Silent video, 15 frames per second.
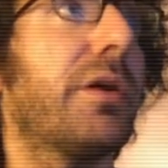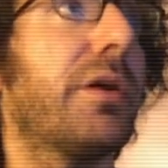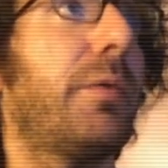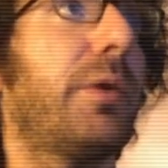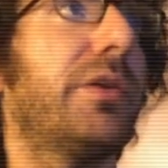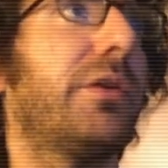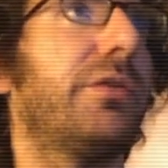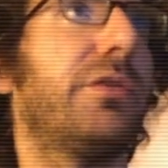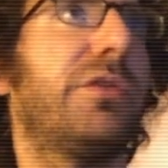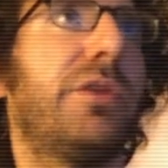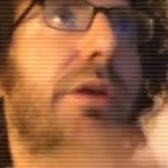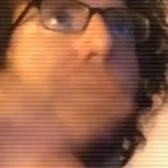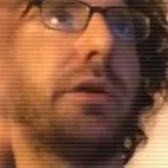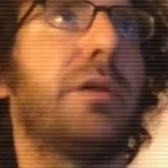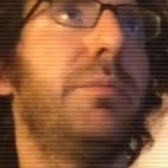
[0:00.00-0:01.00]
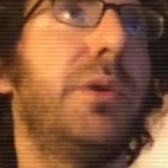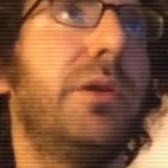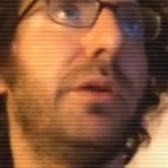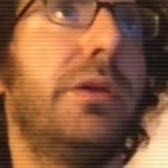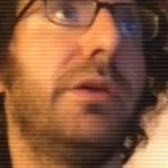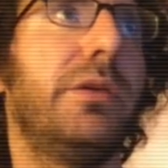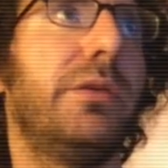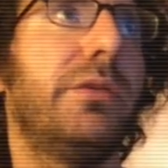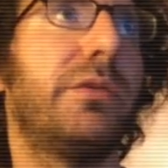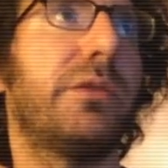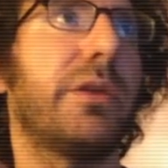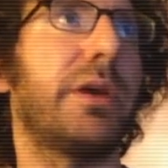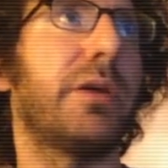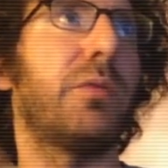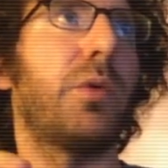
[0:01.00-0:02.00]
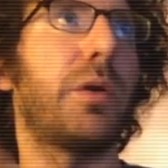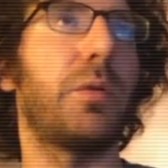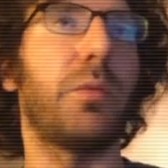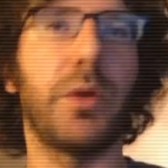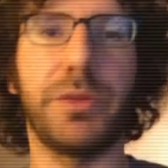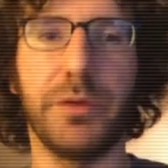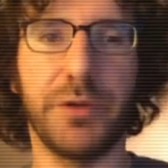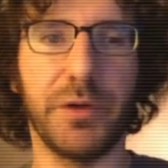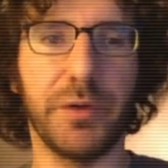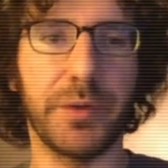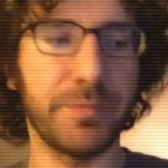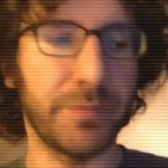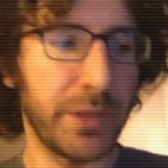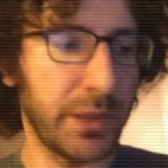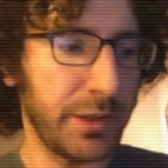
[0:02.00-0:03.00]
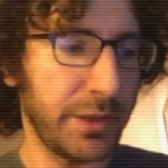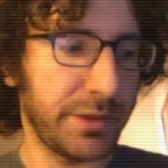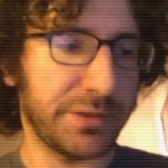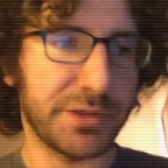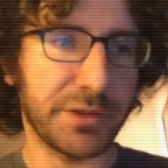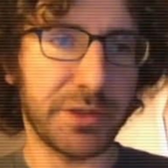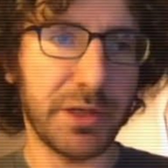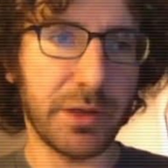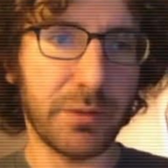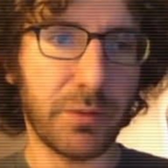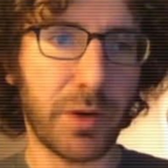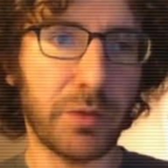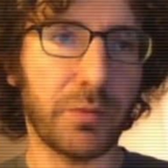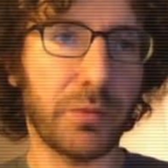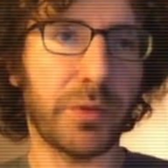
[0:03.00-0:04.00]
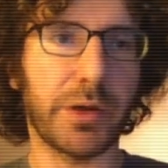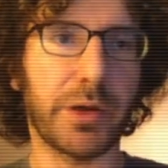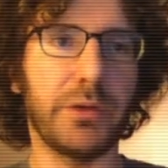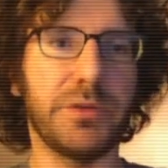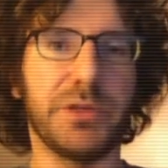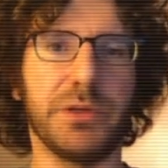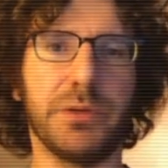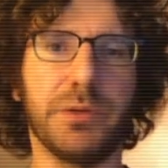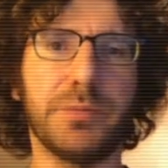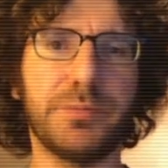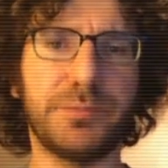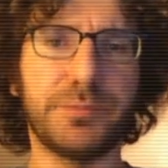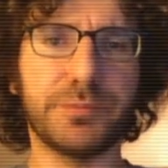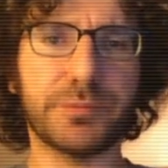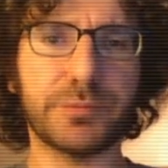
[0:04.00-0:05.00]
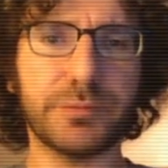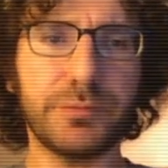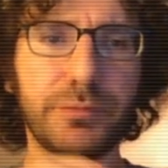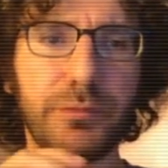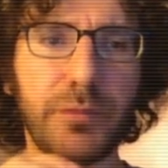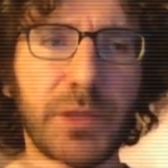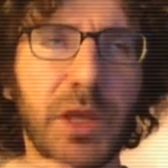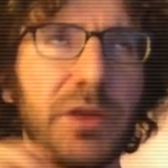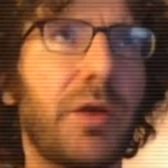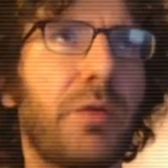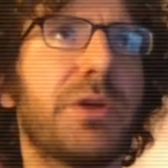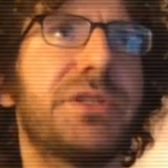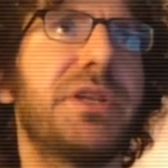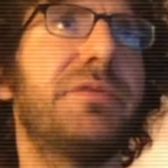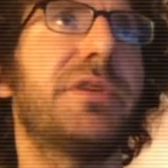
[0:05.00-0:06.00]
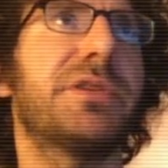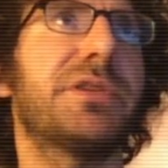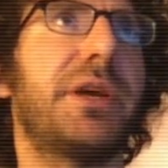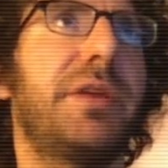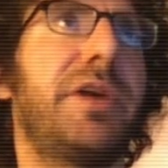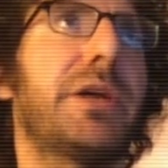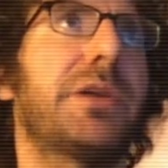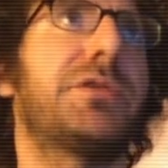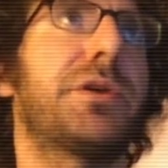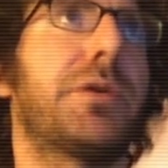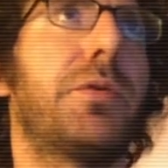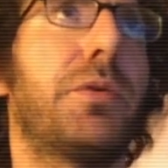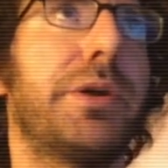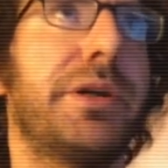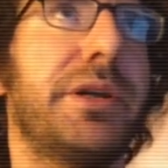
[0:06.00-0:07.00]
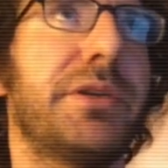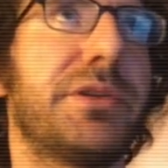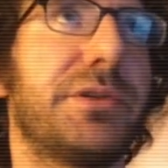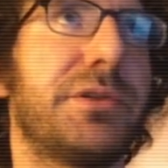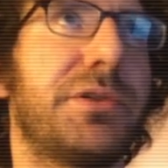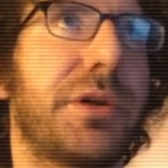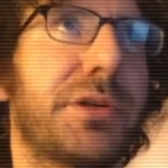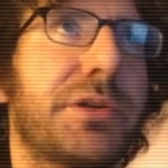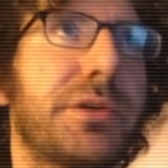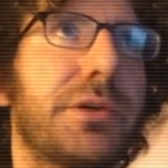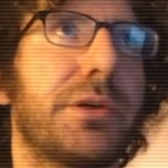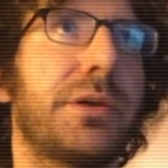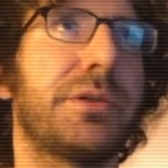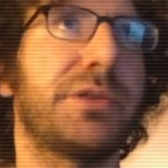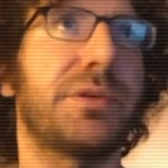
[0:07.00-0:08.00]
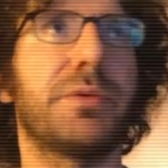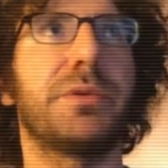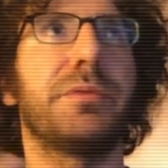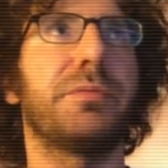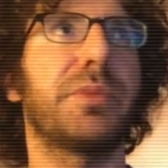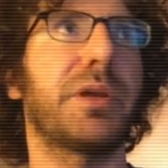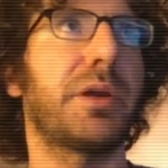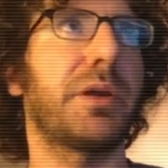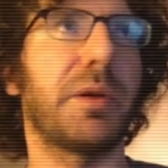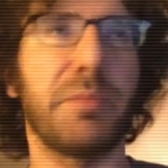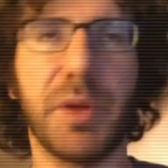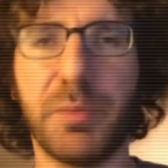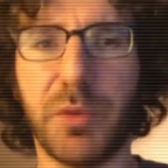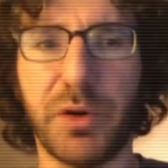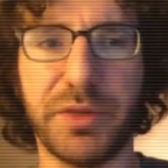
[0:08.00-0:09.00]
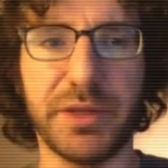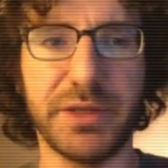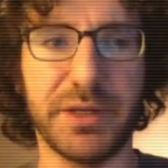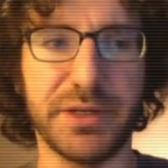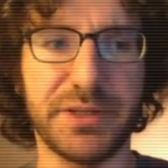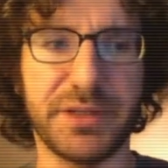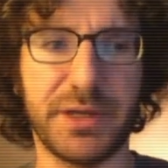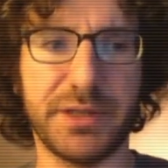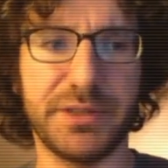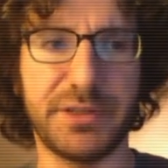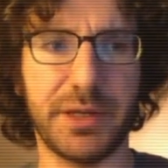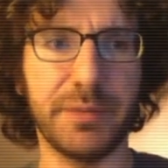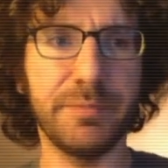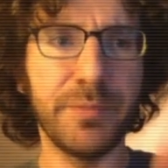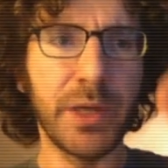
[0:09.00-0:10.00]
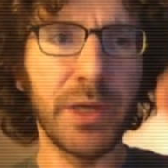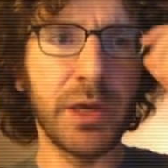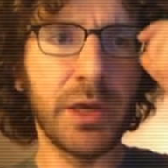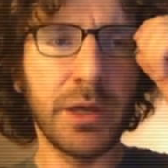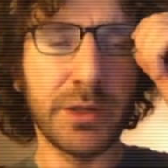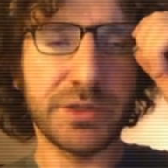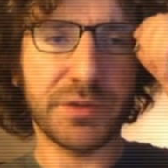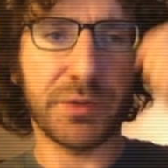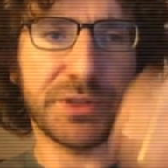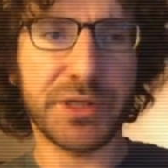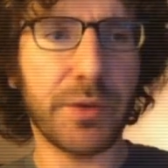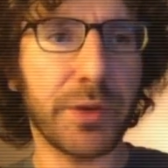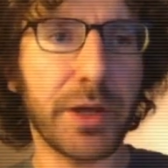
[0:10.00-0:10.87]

I wanted to understand the communities, like what they're doing. So here what we're going to do, and I want to see if there's kind of extra coordination structure. And so we're getting a bit more on the data science side. So what's going